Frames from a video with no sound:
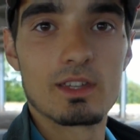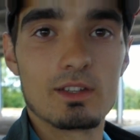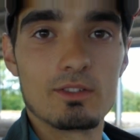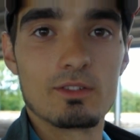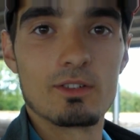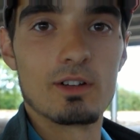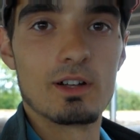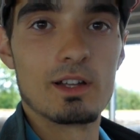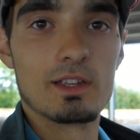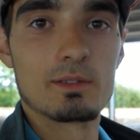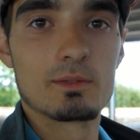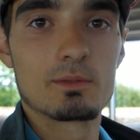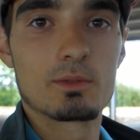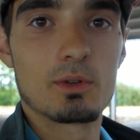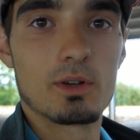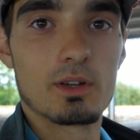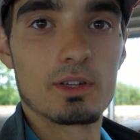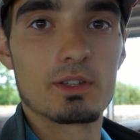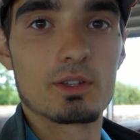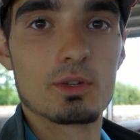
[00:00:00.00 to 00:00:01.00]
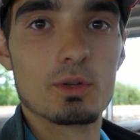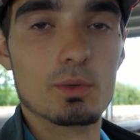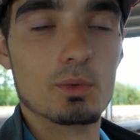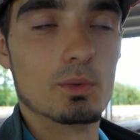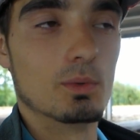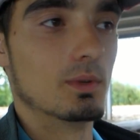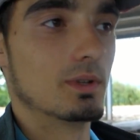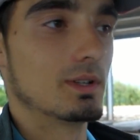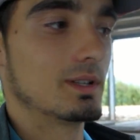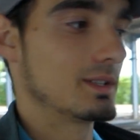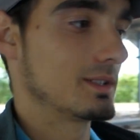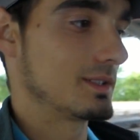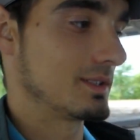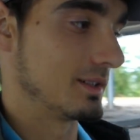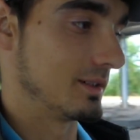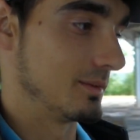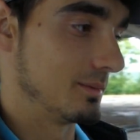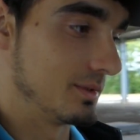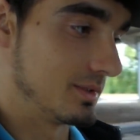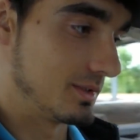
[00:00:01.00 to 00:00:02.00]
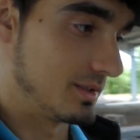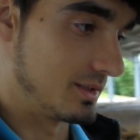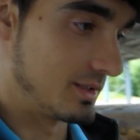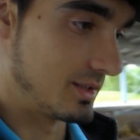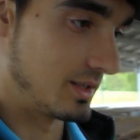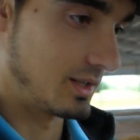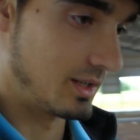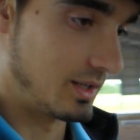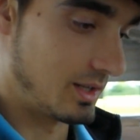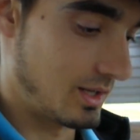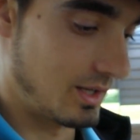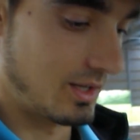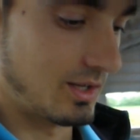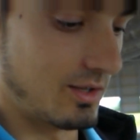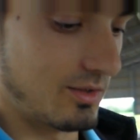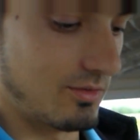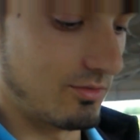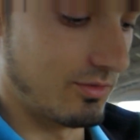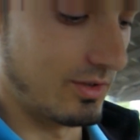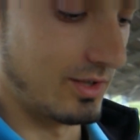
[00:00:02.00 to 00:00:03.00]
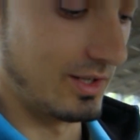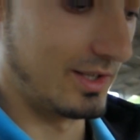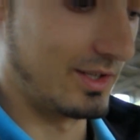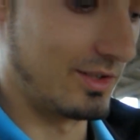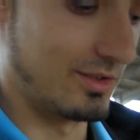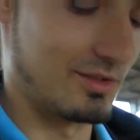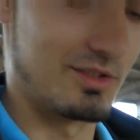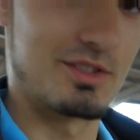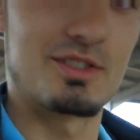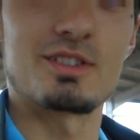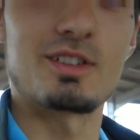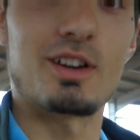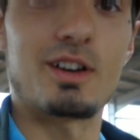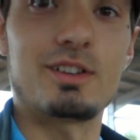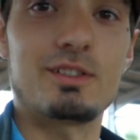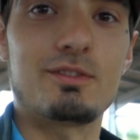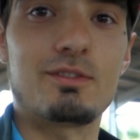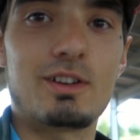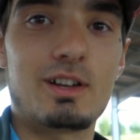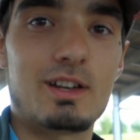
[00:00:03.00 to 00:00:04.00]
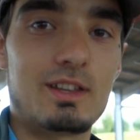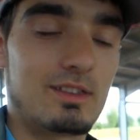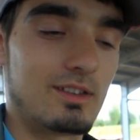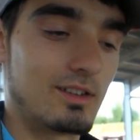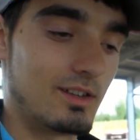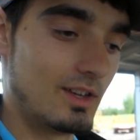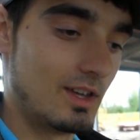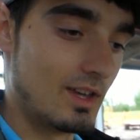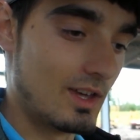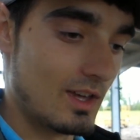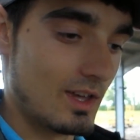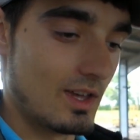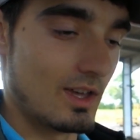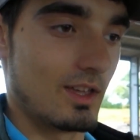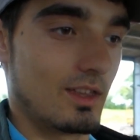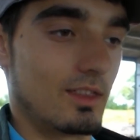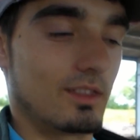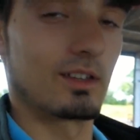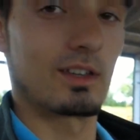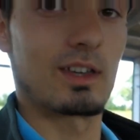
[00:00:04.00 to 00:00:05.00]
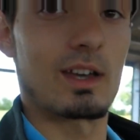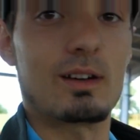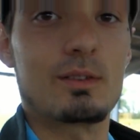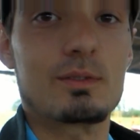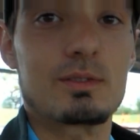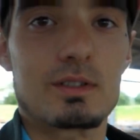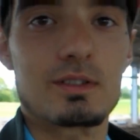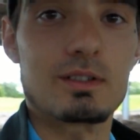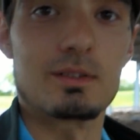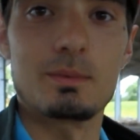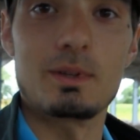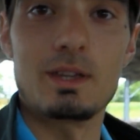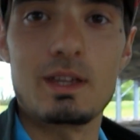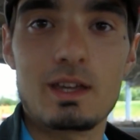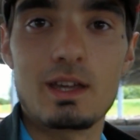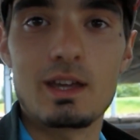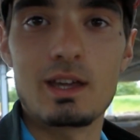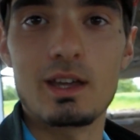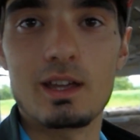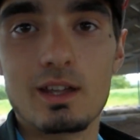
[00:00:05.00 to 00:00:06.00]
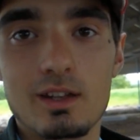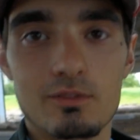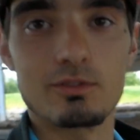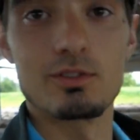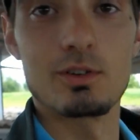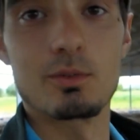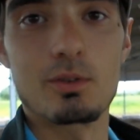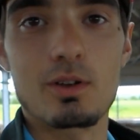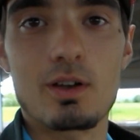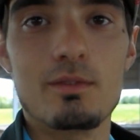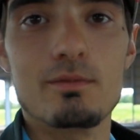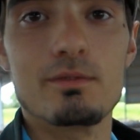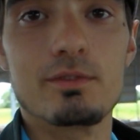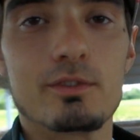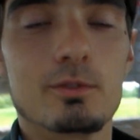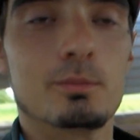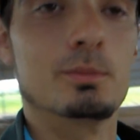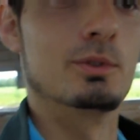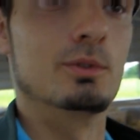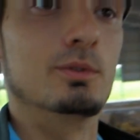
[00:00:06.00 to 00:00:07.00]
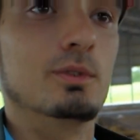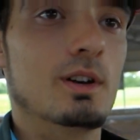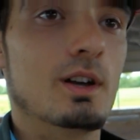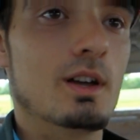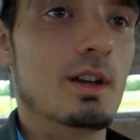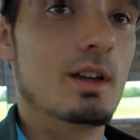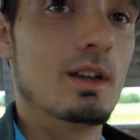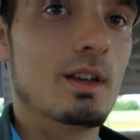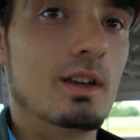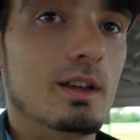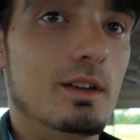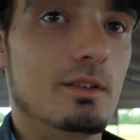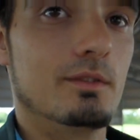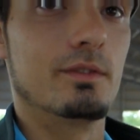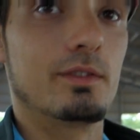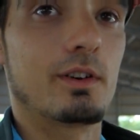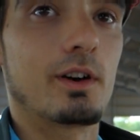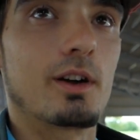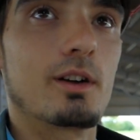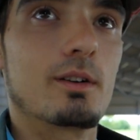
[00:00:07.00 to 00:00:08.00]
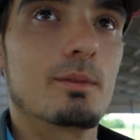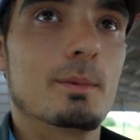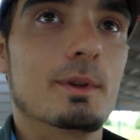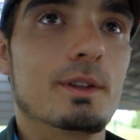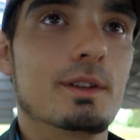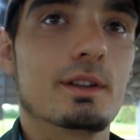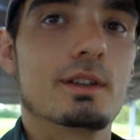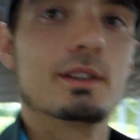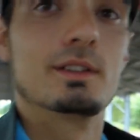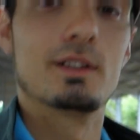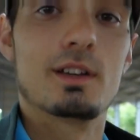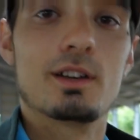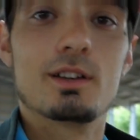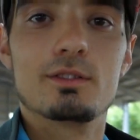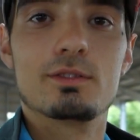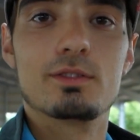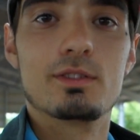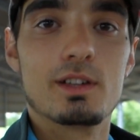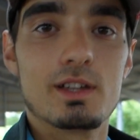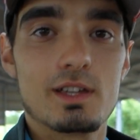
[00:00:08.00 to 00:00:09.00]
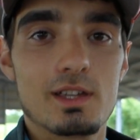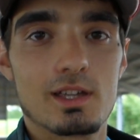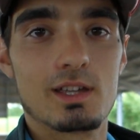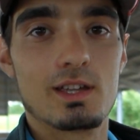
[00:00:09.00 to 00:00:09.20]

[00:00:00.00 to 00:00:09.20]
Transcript: nearly quite cool. So, which is a really good sign, really, that the cows are going to be in a real comfortable environment, and hopefully